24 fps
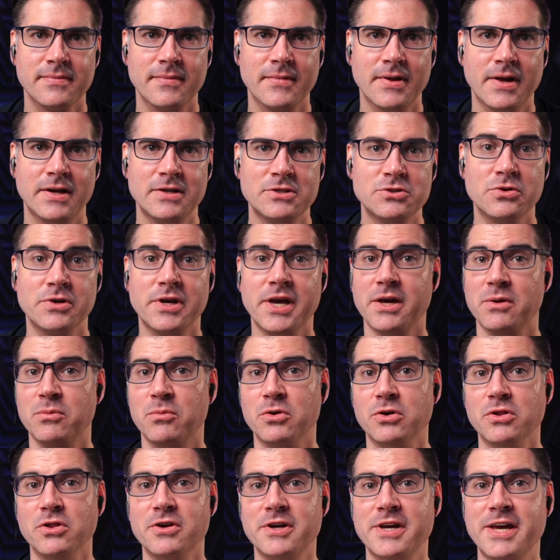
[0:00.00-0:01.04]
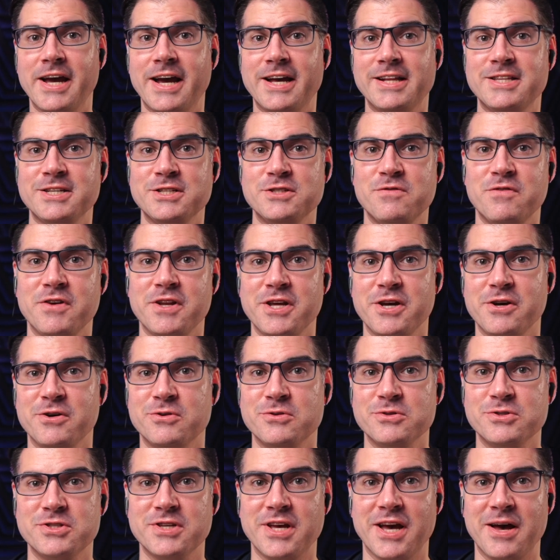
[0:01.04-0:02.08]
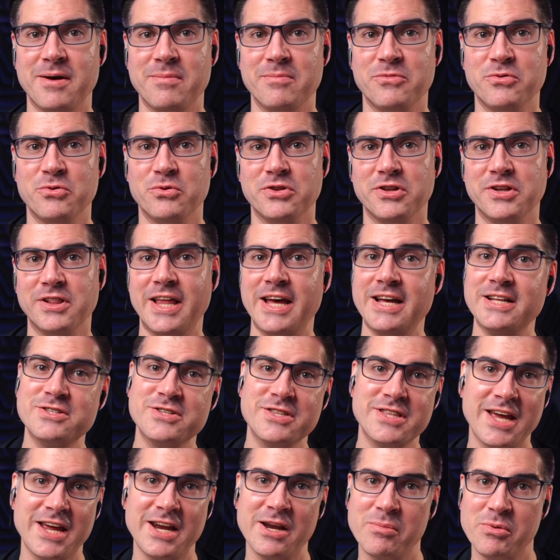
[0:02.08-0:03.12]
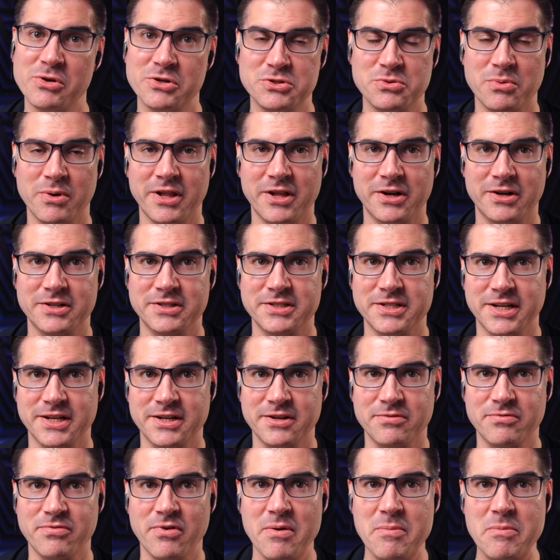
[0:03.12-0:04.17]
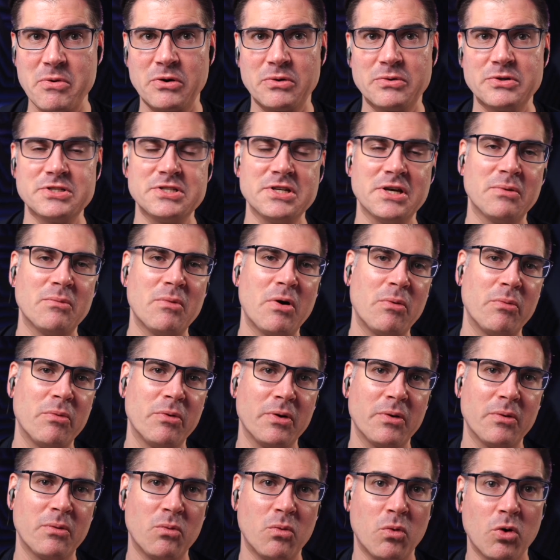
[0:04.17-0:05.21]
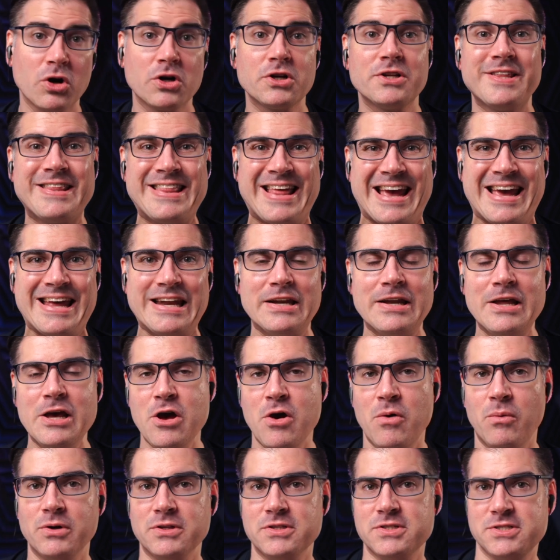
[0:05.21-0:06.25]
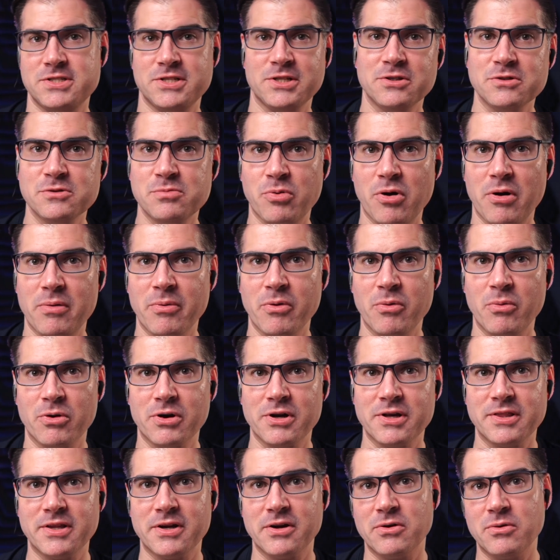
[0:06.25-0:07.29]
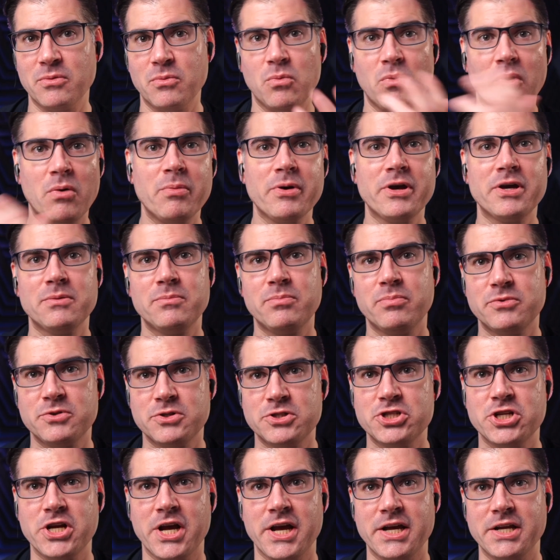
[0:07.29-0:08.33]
So again, we're looking at these videos through the lens of the AWS Well-Architected Framework. We're seeing what worked then, what still is probably working there, and what we could change.